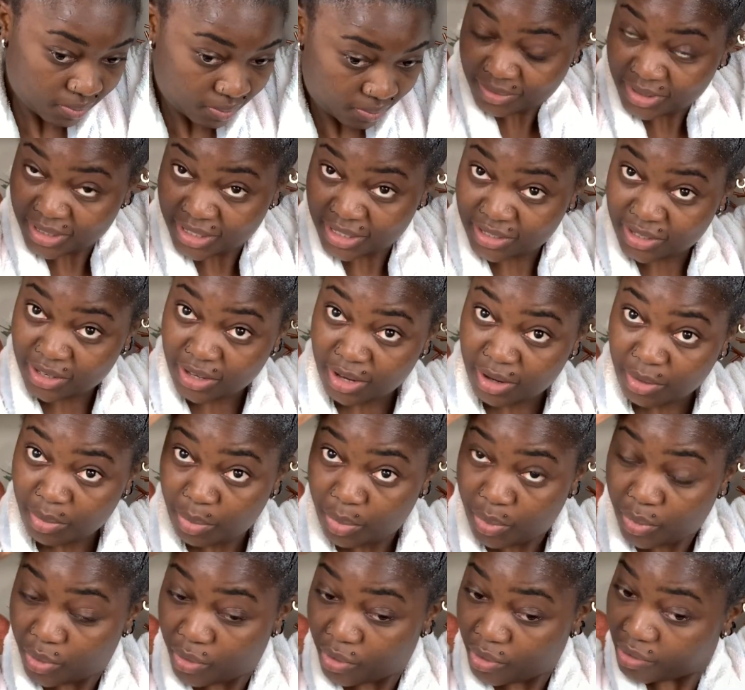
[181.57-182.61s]
Just gonna
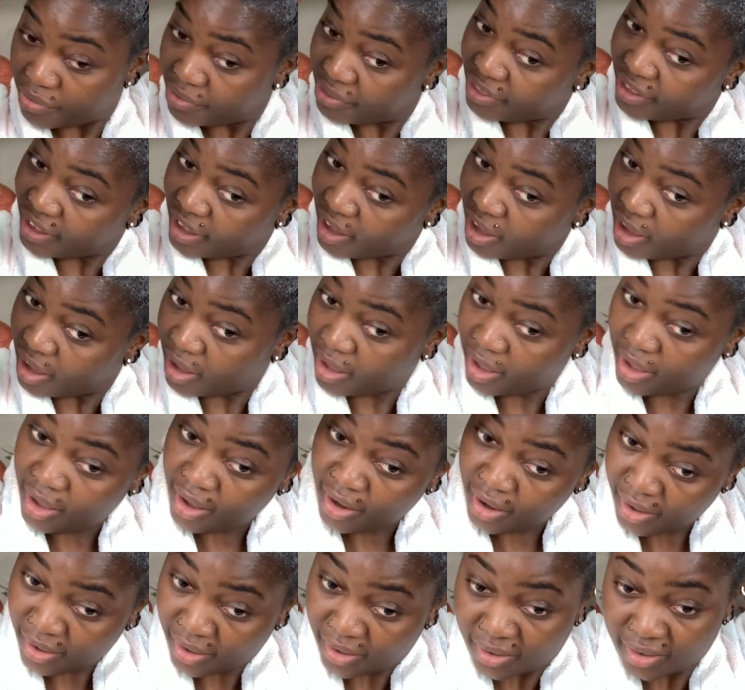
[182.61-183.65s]
pull the
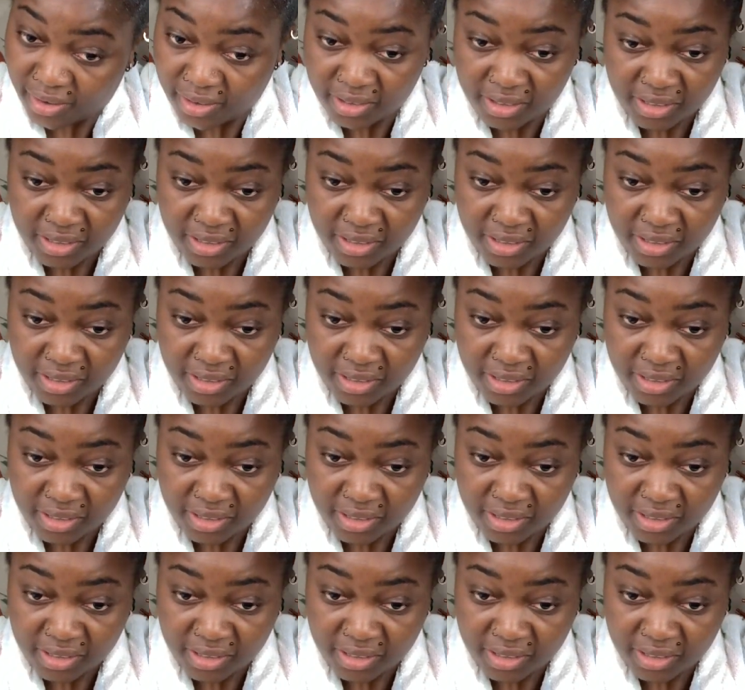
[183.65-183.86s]
hair